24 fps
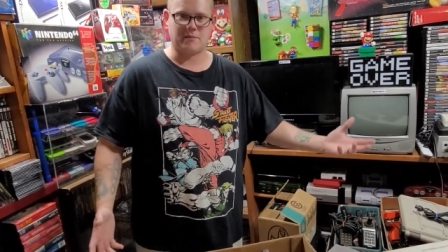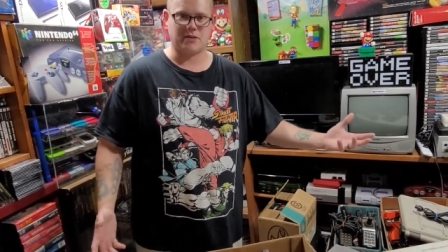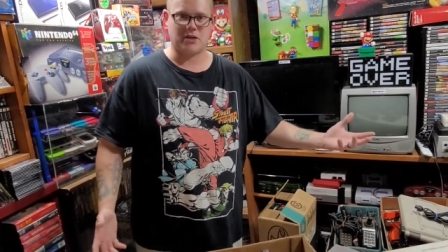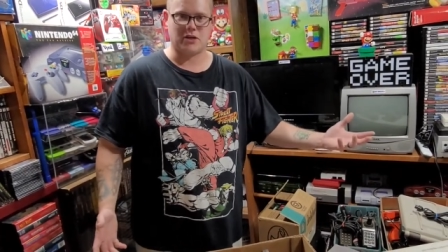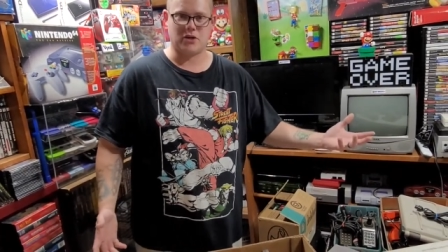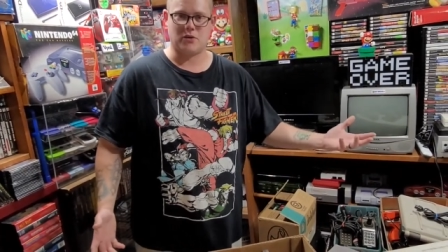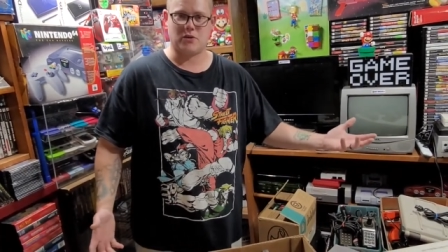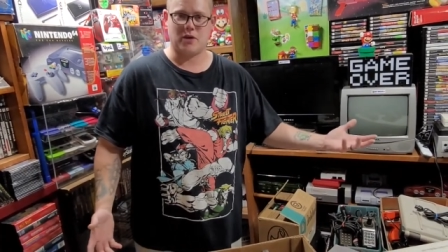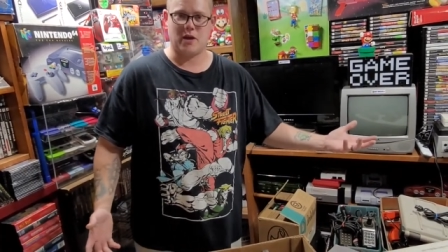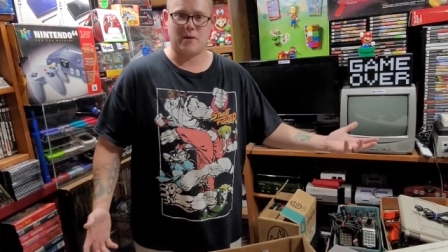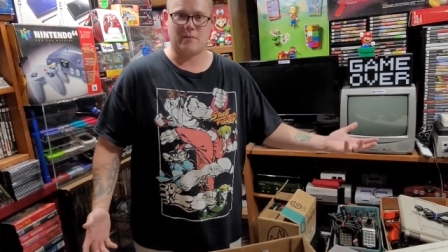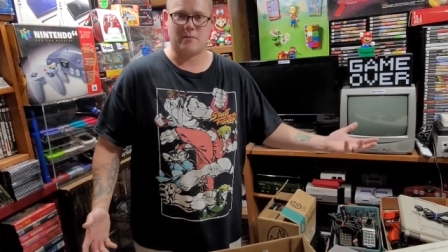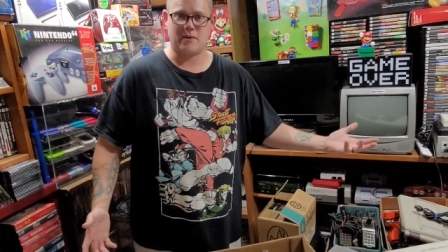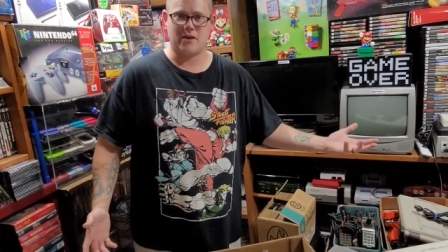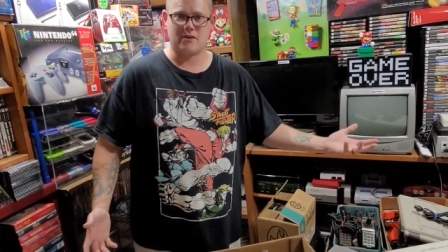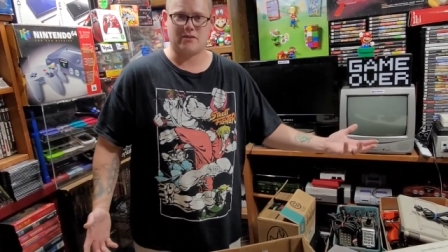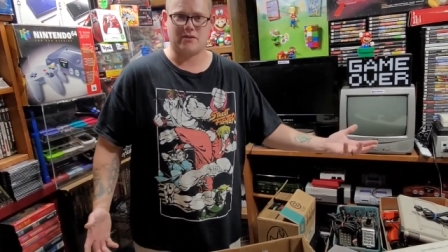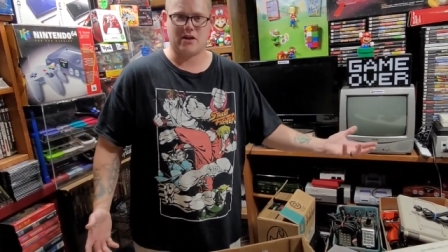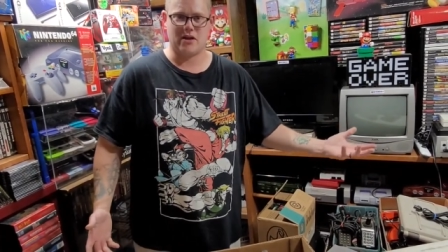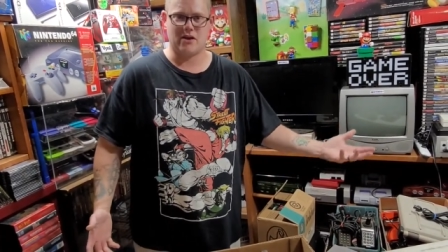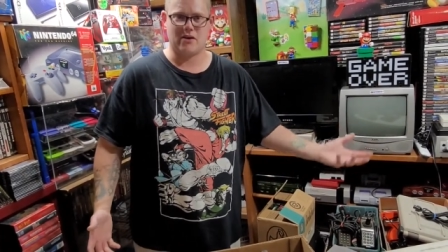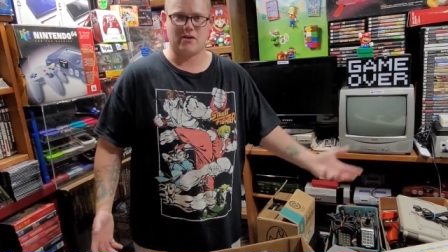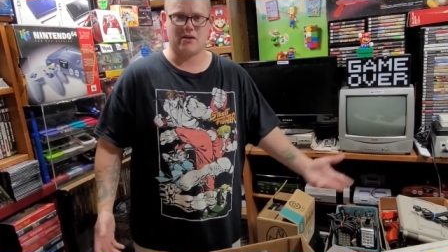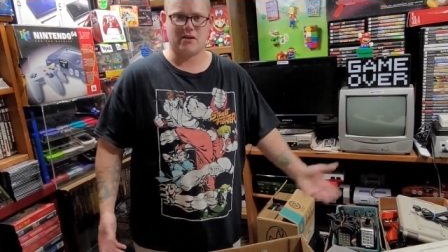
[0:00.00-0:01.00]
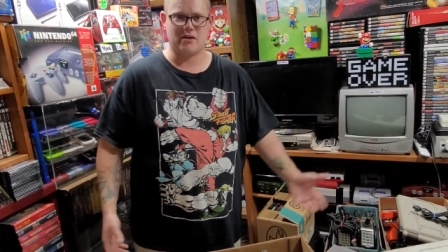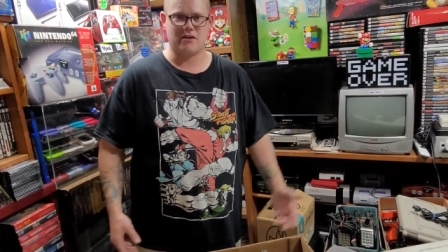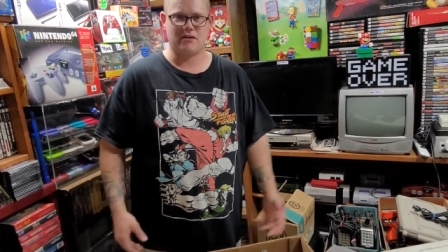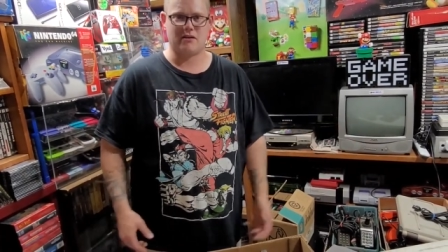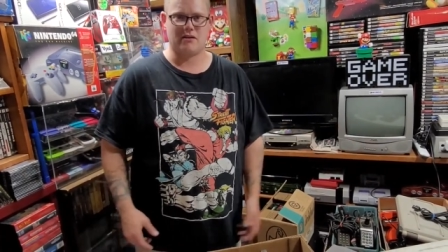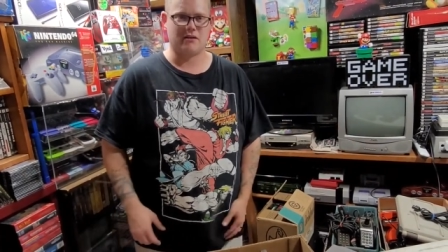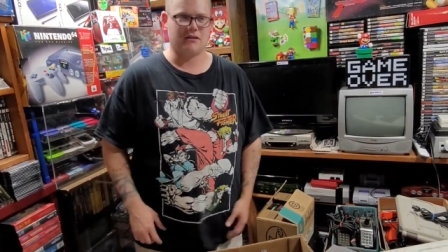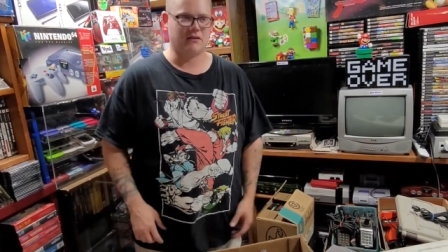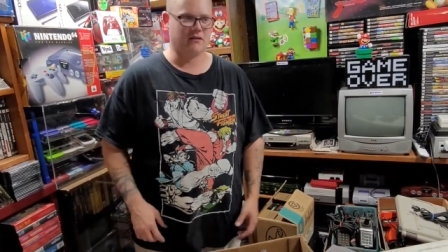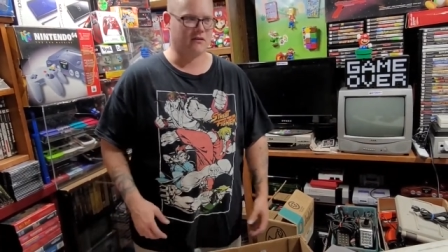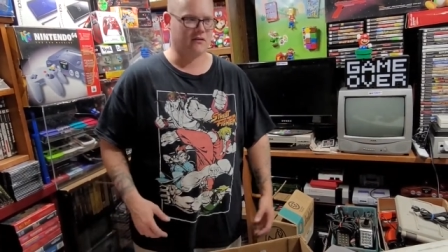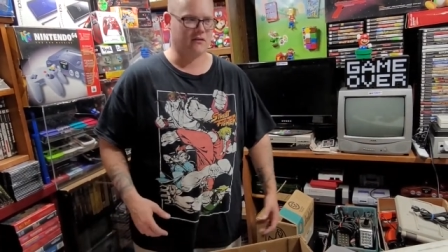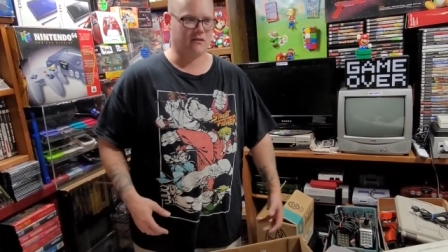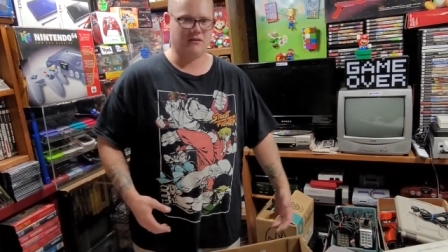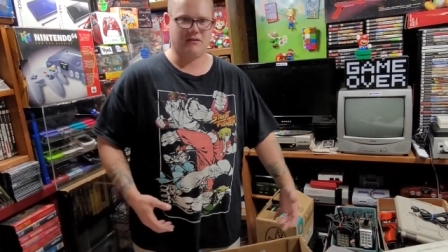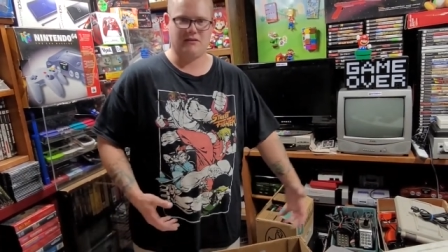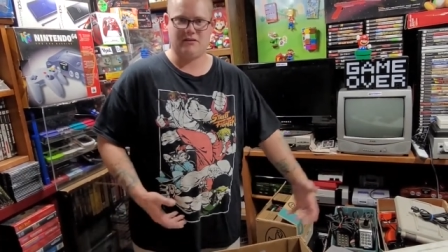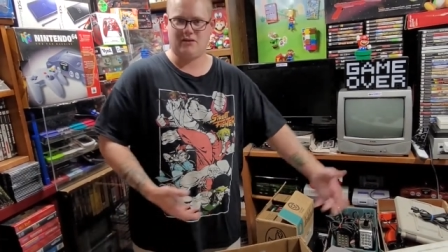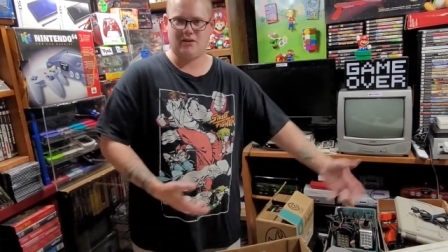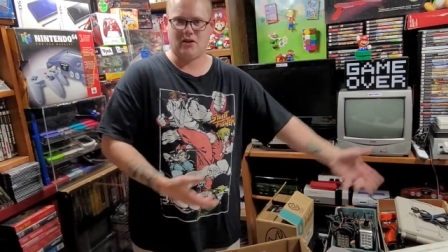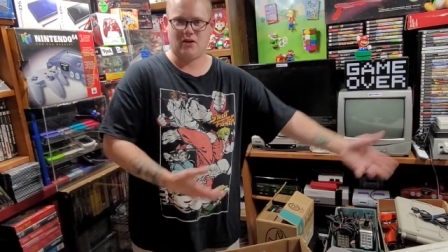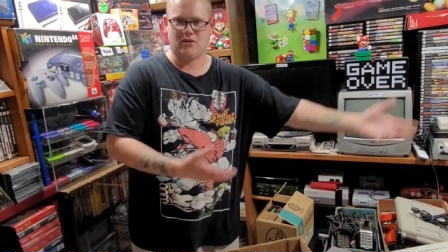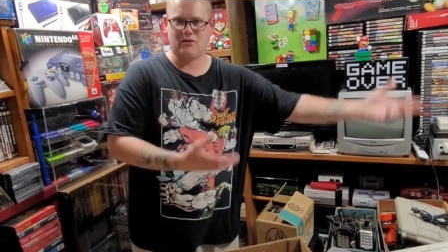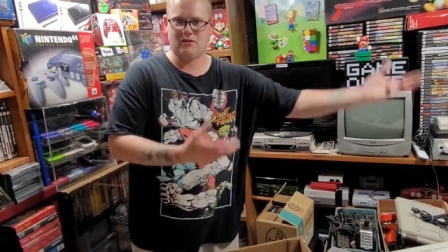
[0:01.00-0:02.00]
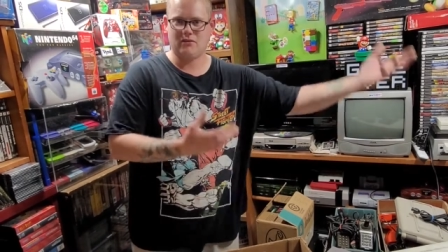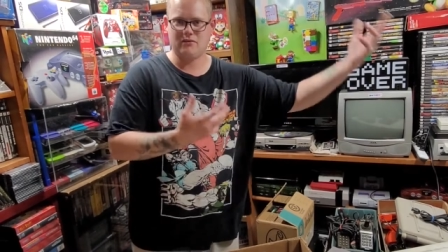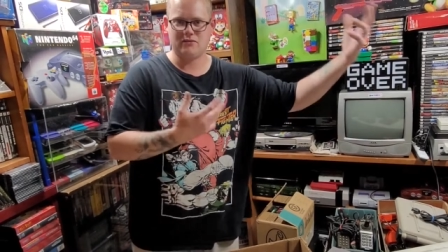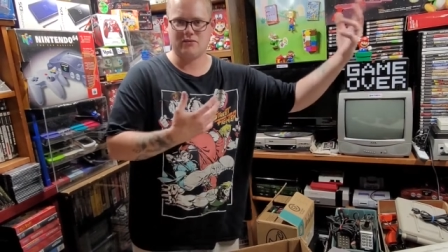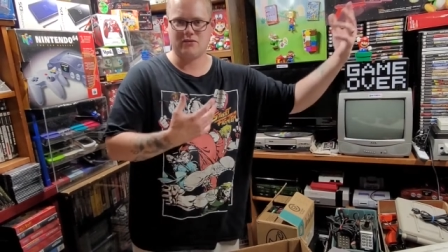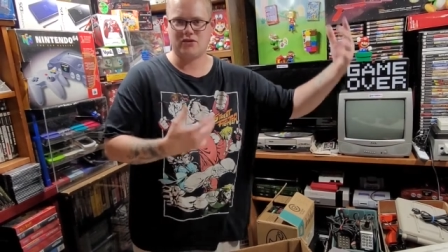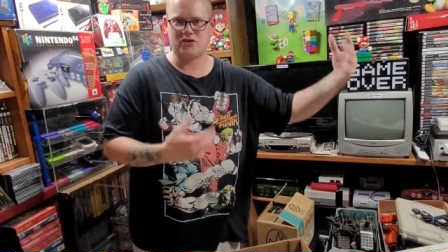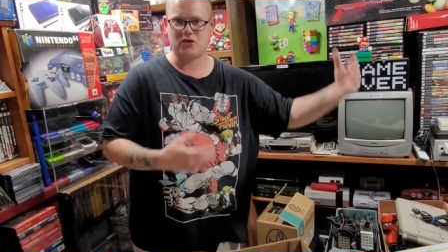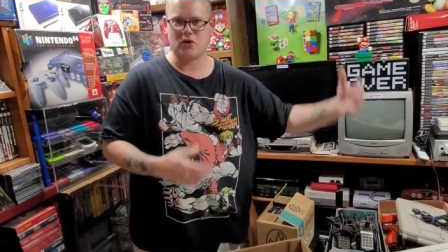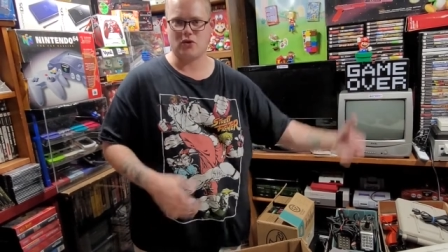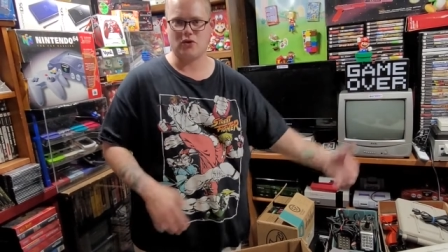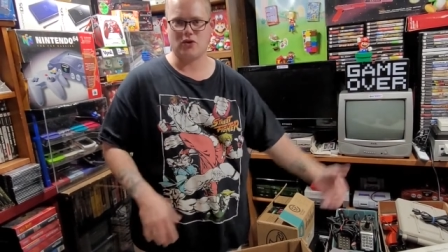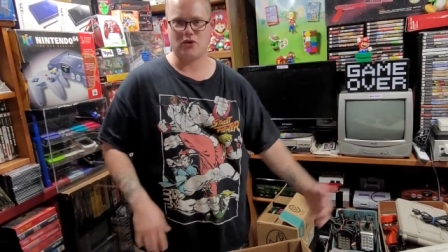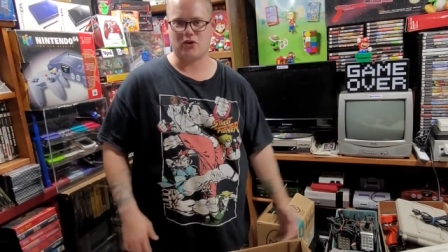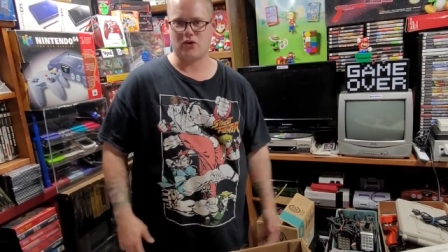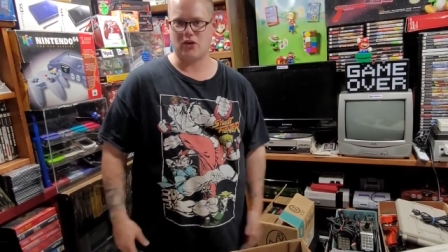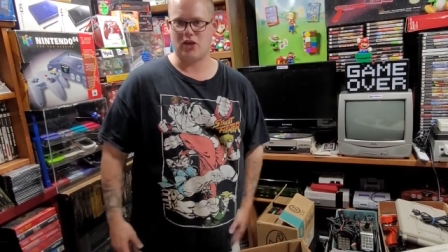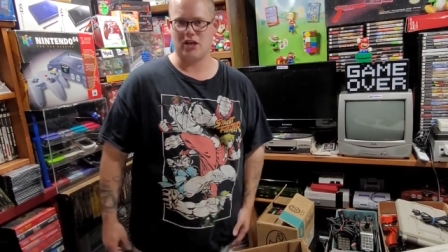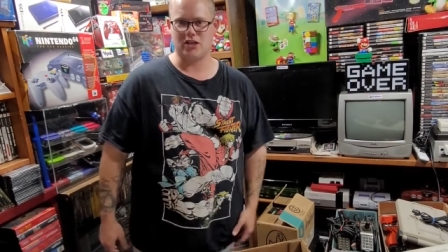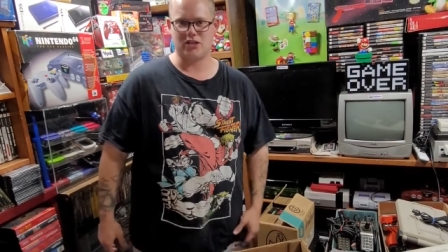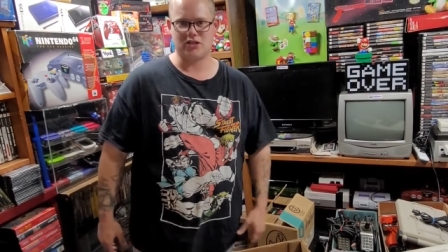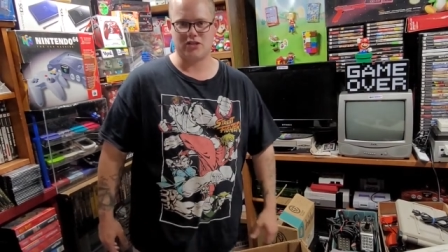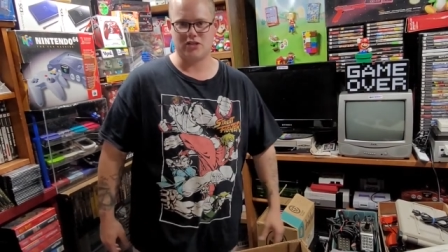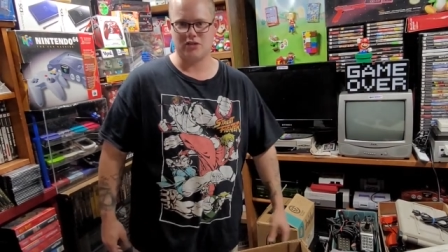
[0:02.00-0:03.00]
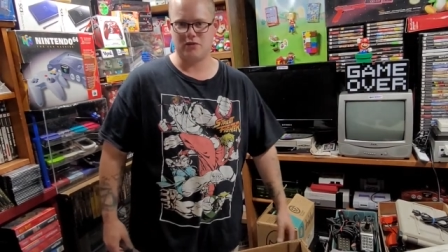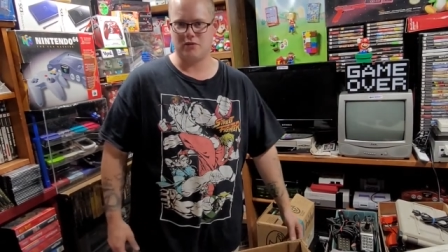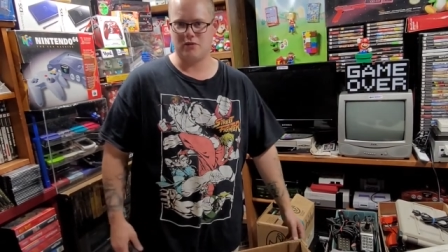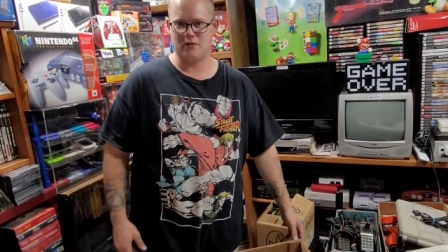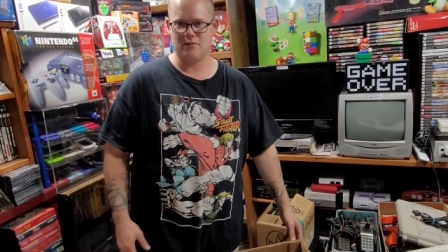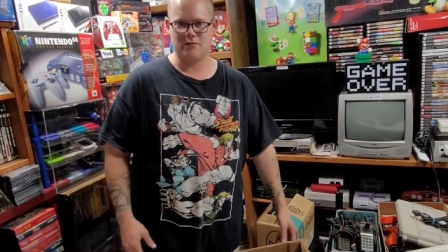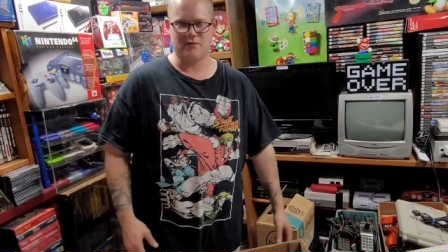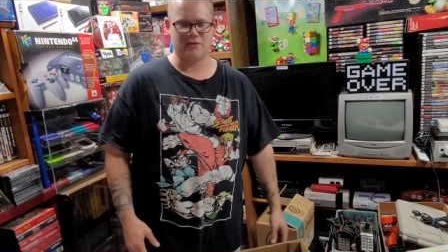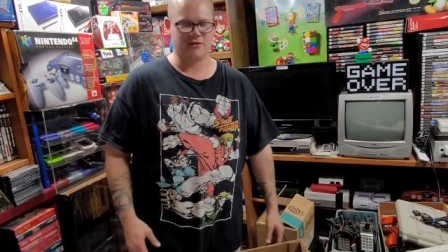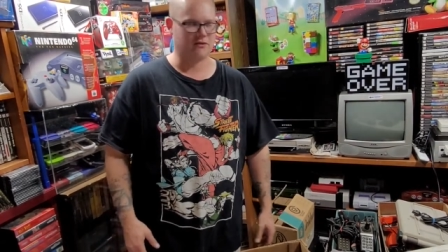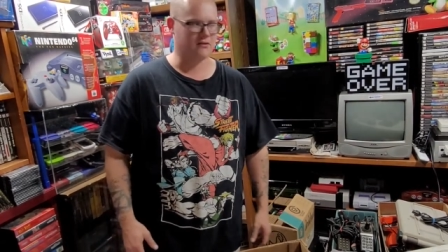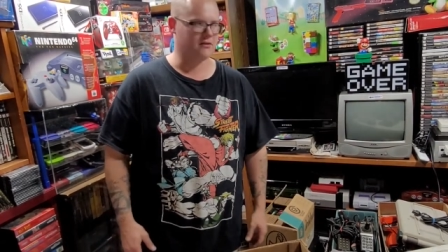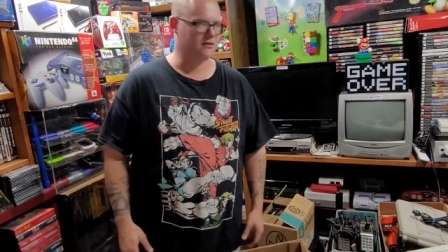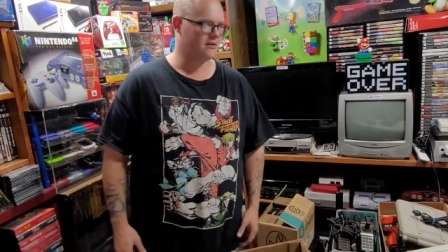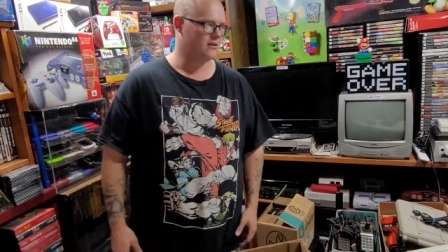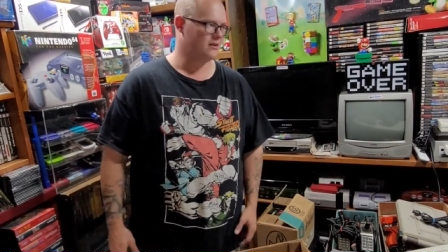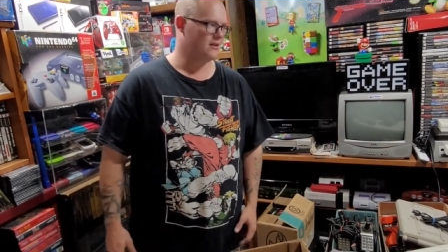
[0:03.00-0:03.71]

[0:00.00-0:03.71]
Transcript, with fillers: Get your name out there and, you know, show your collection to them and